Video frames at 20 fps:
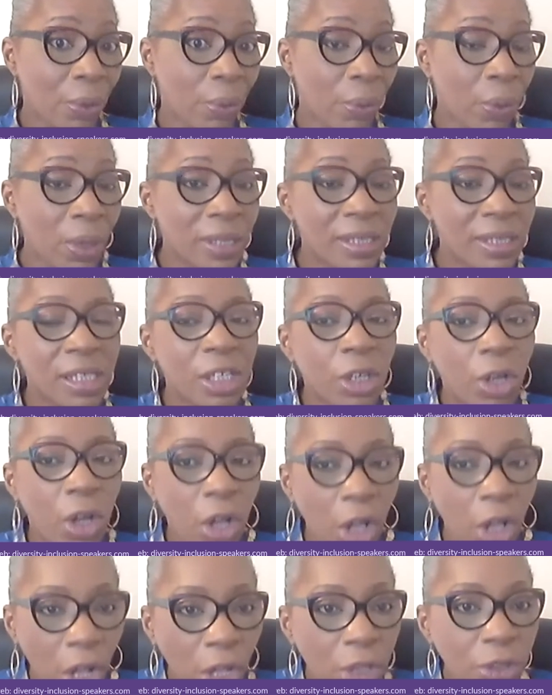What is the
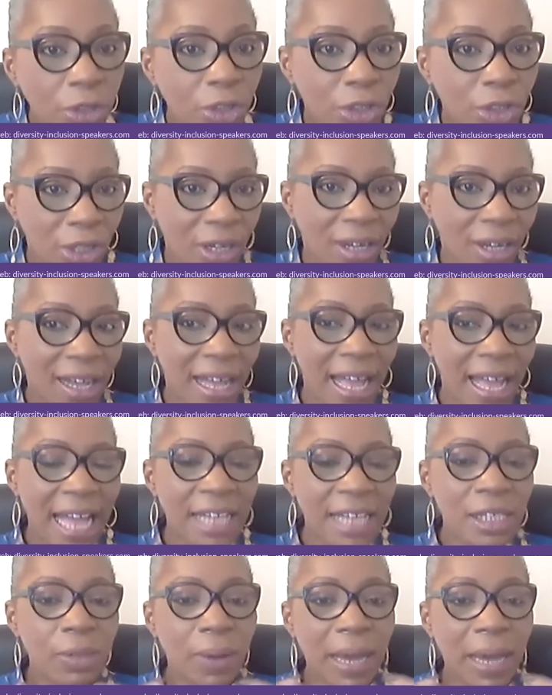culture?
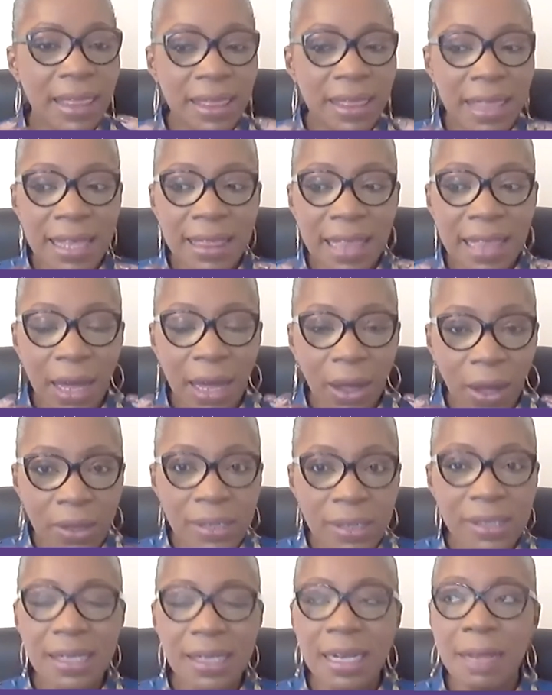And so I think that
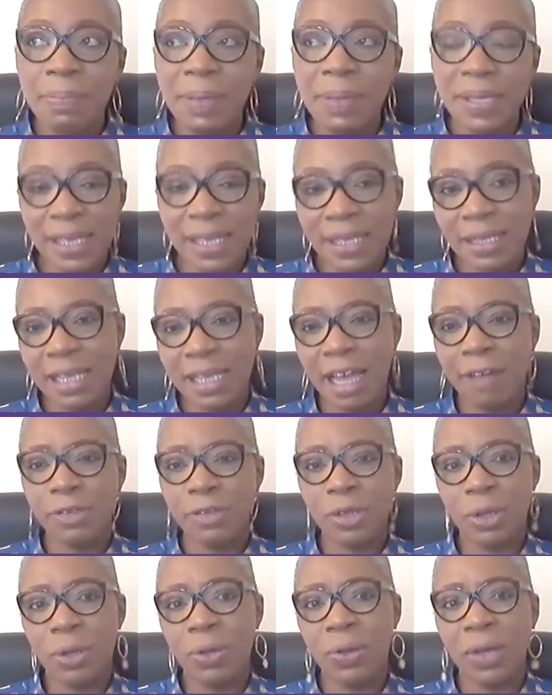constantly businesses have
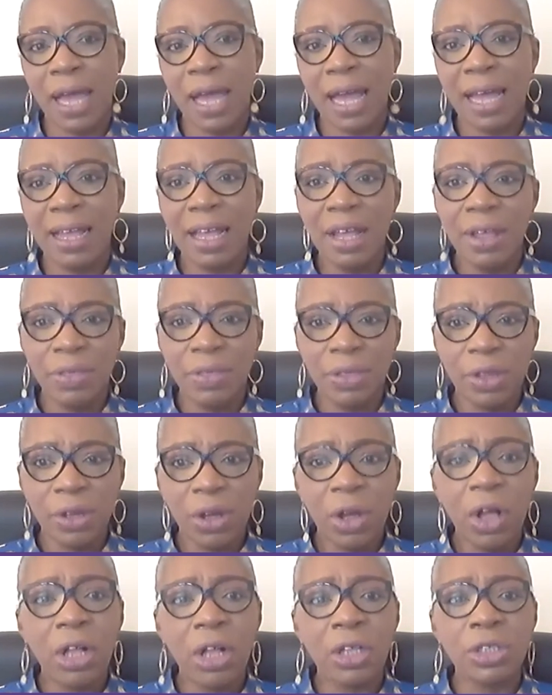to look at the
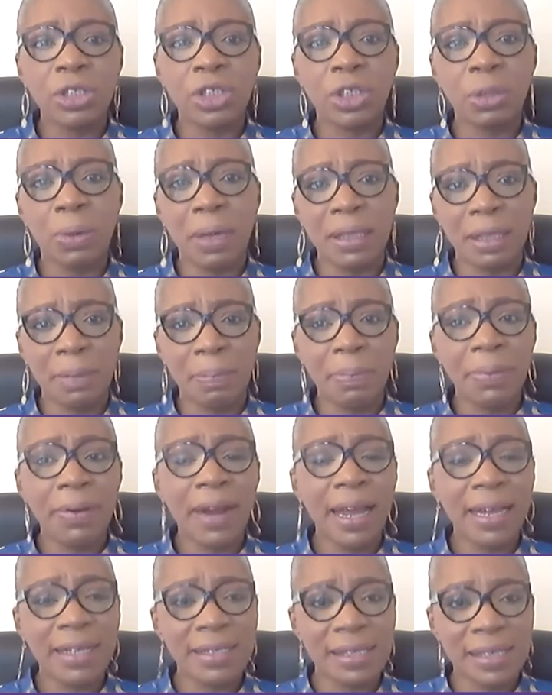culture and the
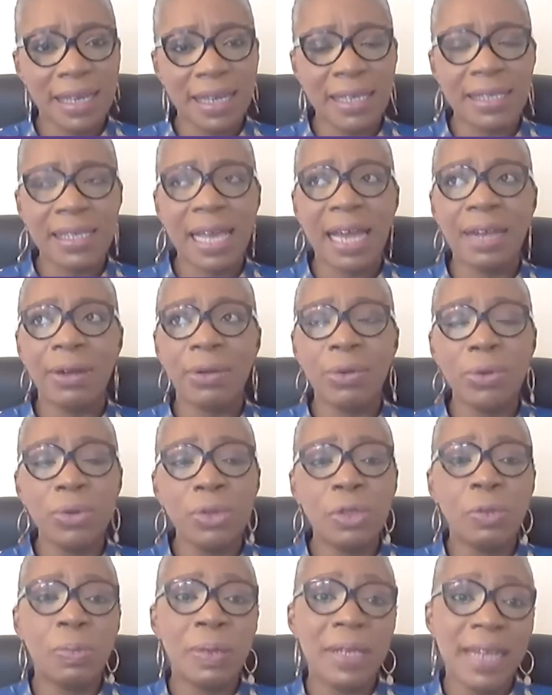practice and
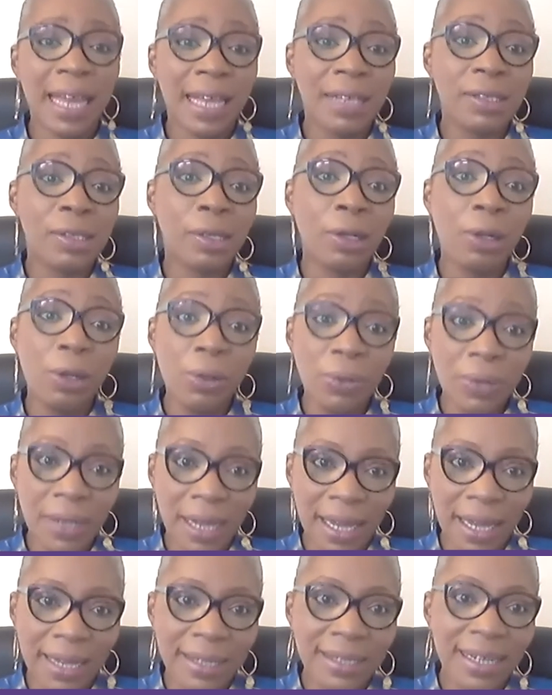who's been
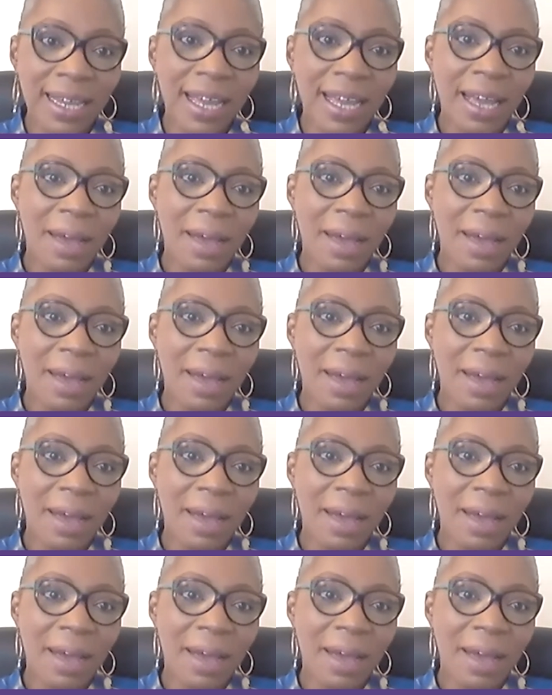excluded